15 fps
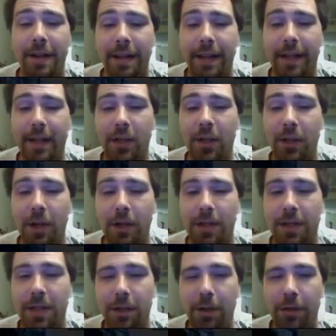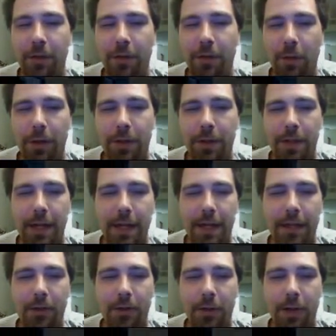Like kudos to you if you're one of those
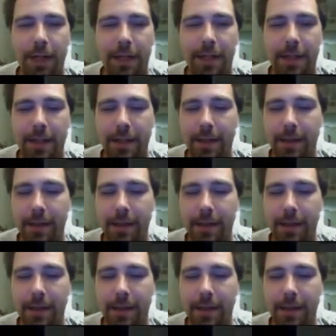hey tree nuts.